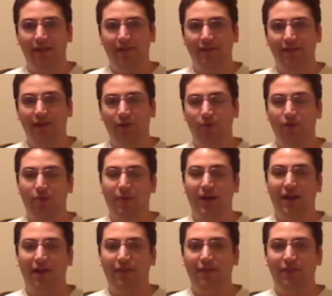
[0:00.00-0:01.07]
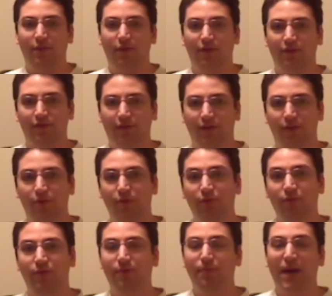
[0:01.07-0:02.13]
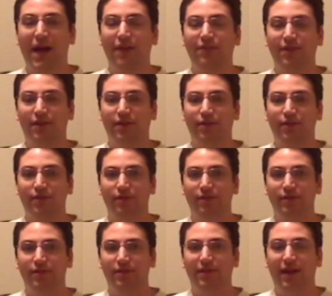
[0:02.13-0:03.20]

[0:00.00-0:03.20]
So you might have a sorcerer whose magical